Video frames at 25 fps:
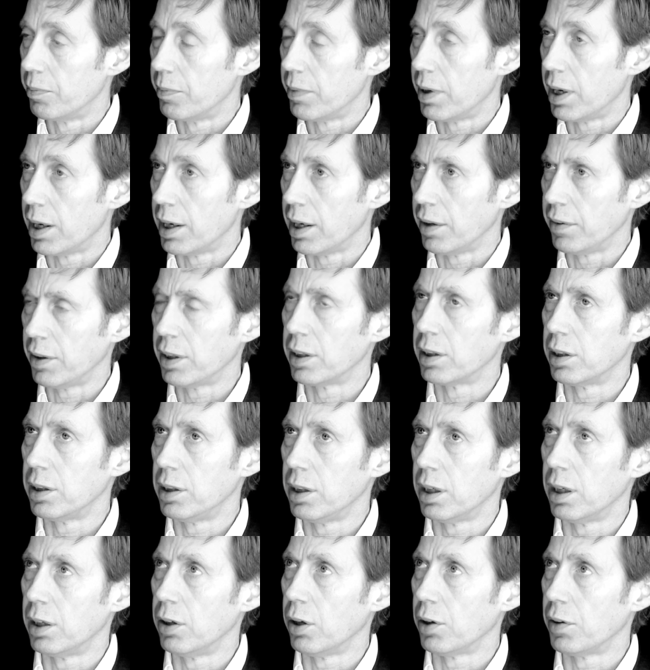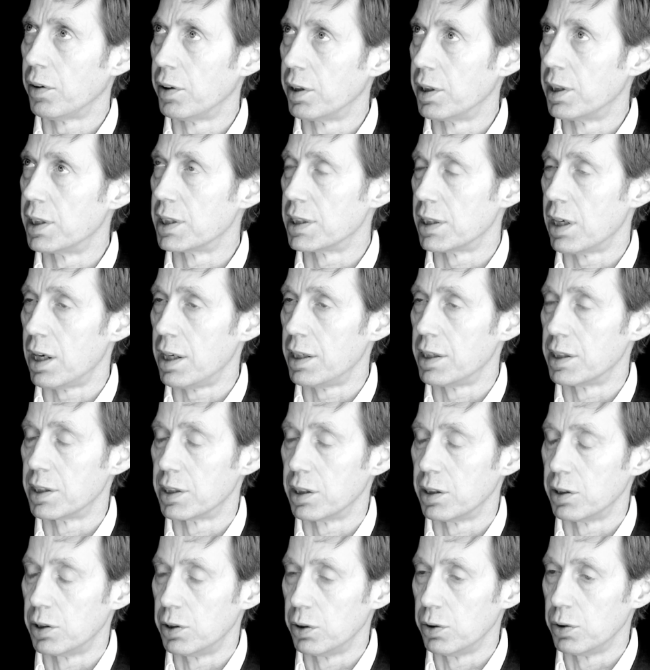And I think a lot of the designers
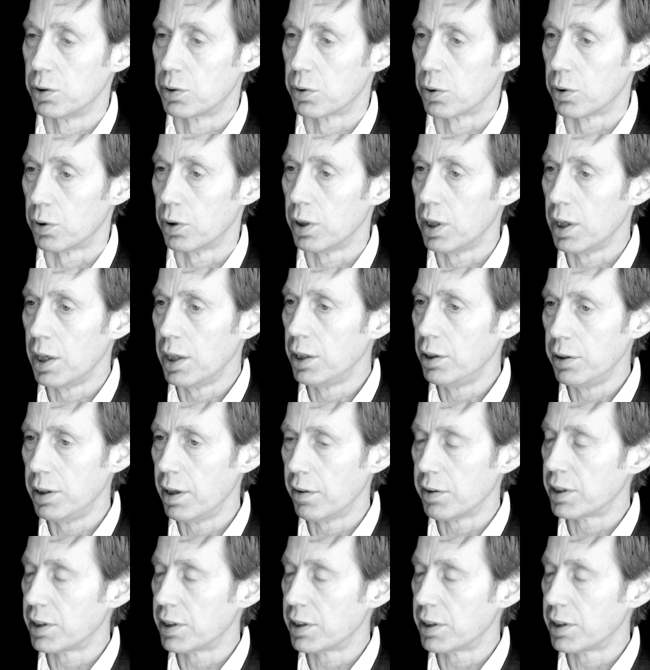that do draw, you